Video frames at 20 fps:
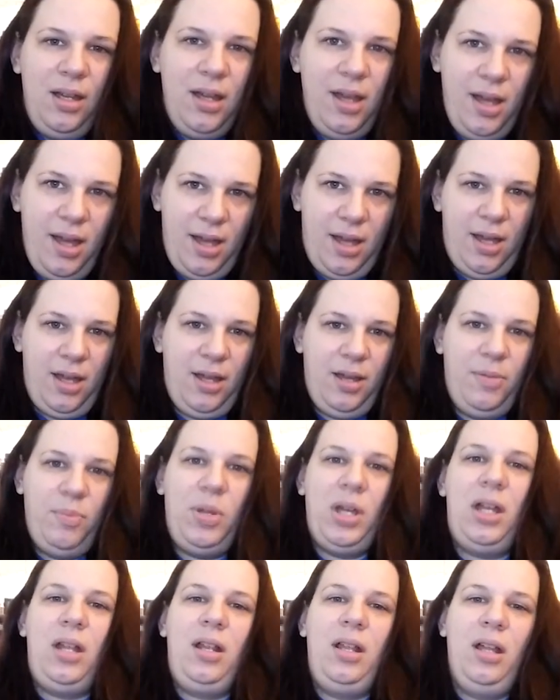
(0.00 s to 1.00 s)

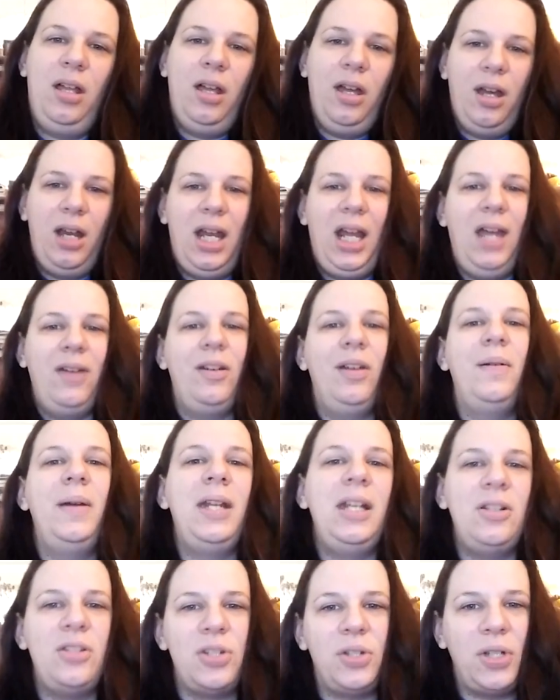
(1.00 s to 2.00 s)
But, all right,
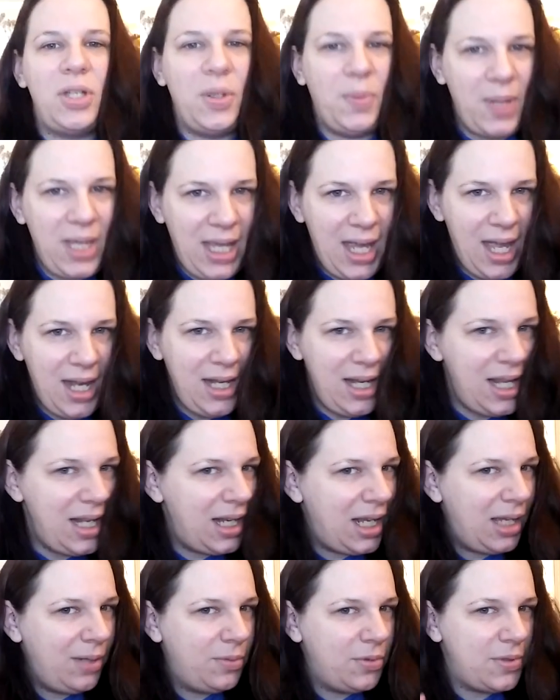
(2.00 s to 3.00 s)
everybody enjoy your weekend
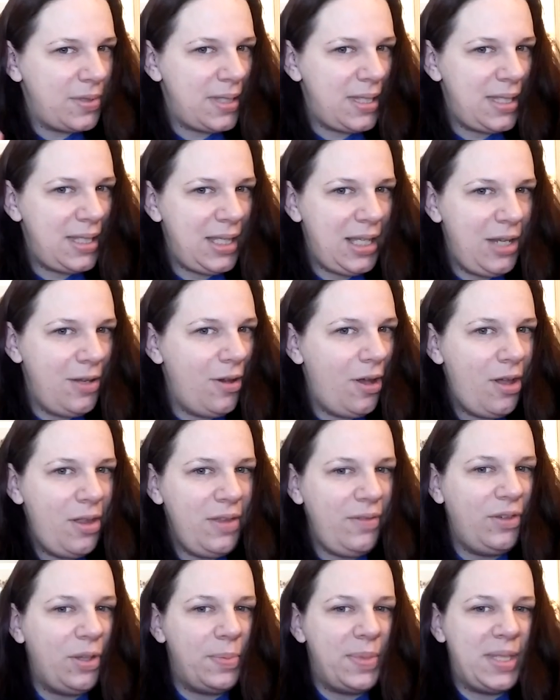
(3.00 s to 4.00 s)
and I will see you all on
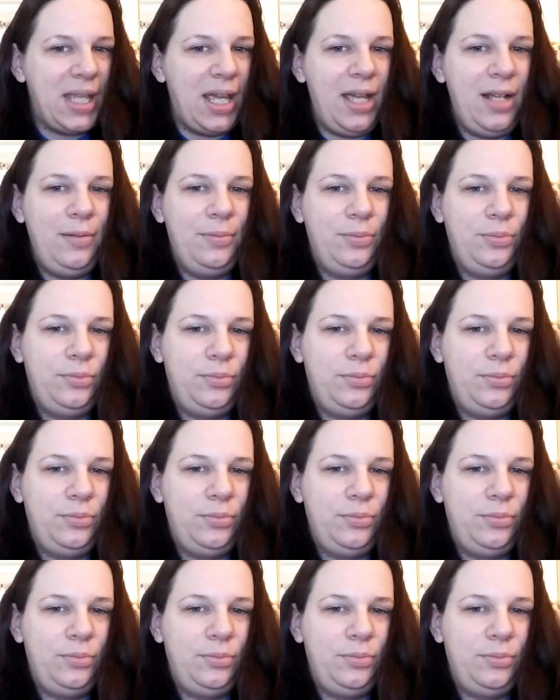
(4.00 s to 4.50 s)
the flip side.